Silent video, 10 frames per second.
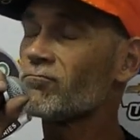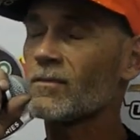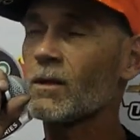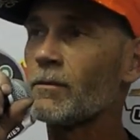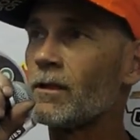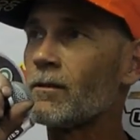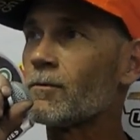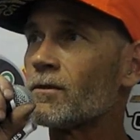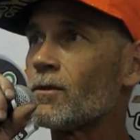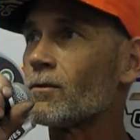I mean, the
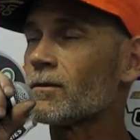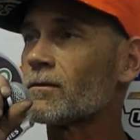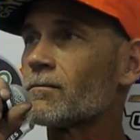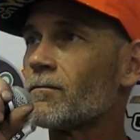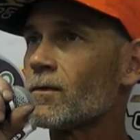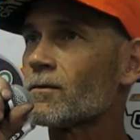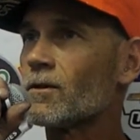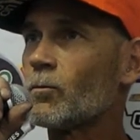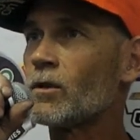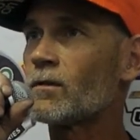results are
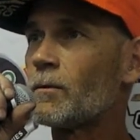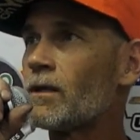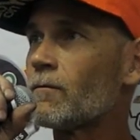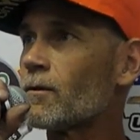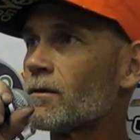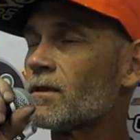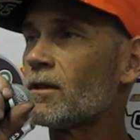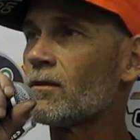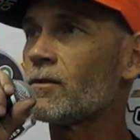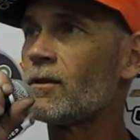somewhat speaking for
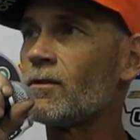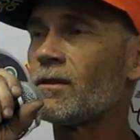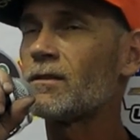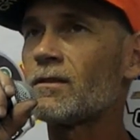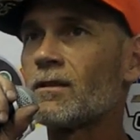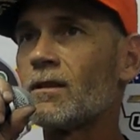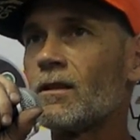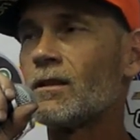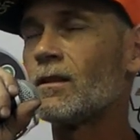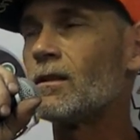themselves. You know,
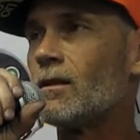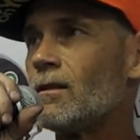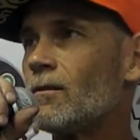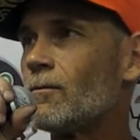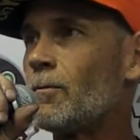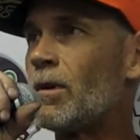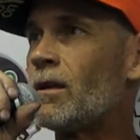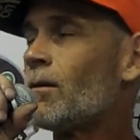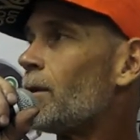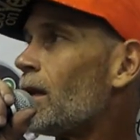we've been
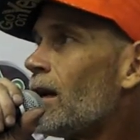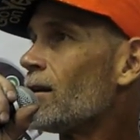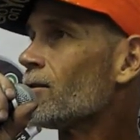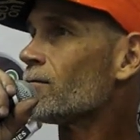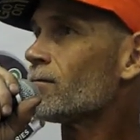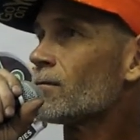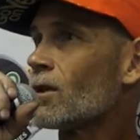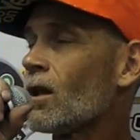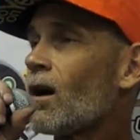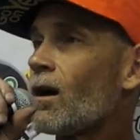up and down a
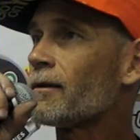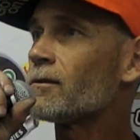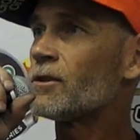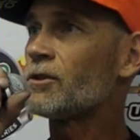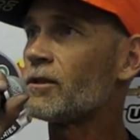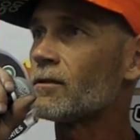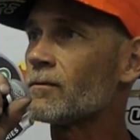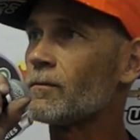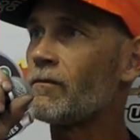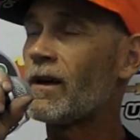lot this year.
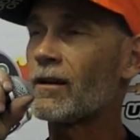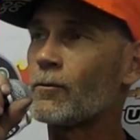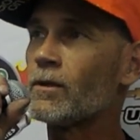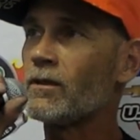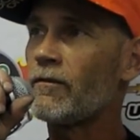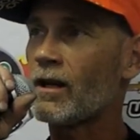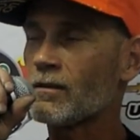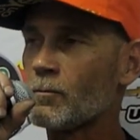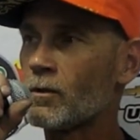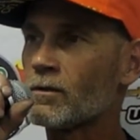We've had a really fast
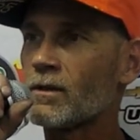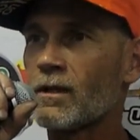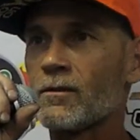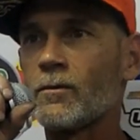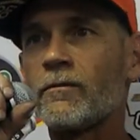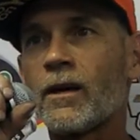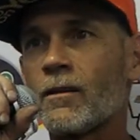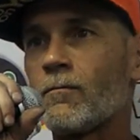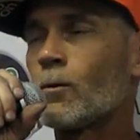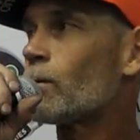motorcycle. We've
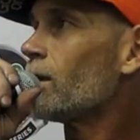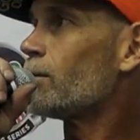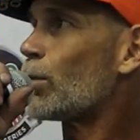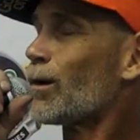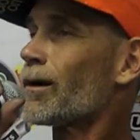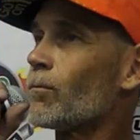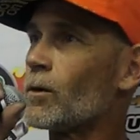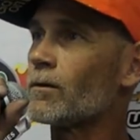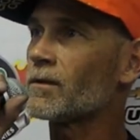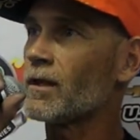had a really broken
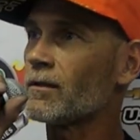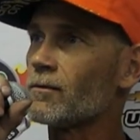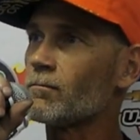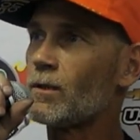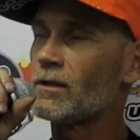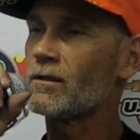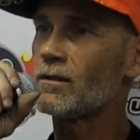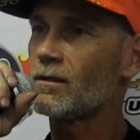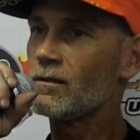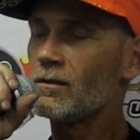motorcycle. But
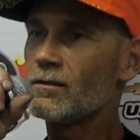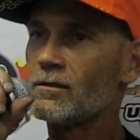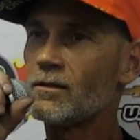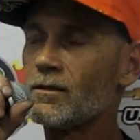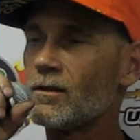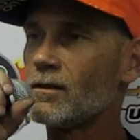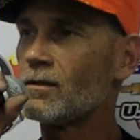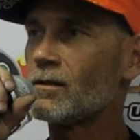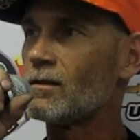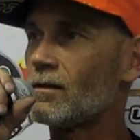
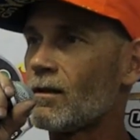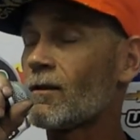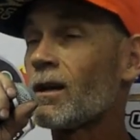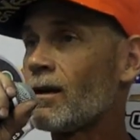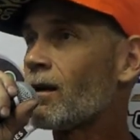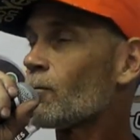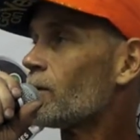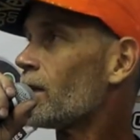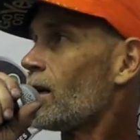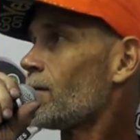right now, I'm
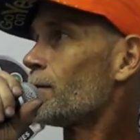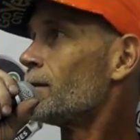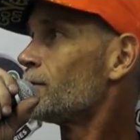really happy.